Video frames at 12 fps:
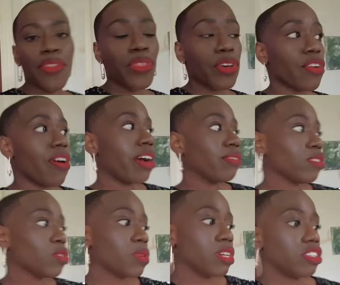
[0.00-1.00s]
The
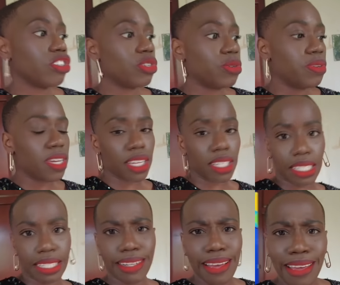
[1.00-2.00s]
grounds we are shooting in
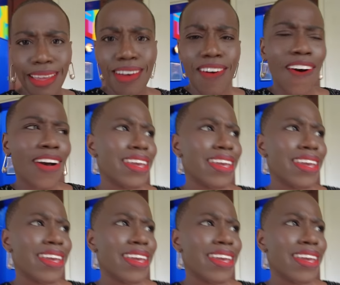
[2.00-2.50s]
today are